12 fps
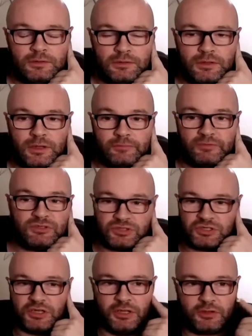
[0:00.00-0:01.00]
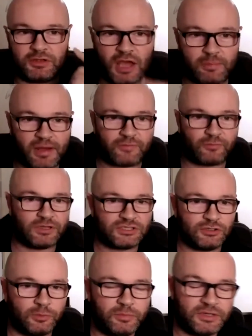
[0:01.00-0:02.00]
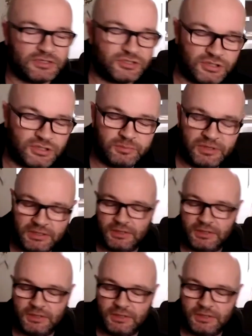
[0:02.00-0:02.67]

Yeah, this is in the UK, by the way, so nobody can sue me.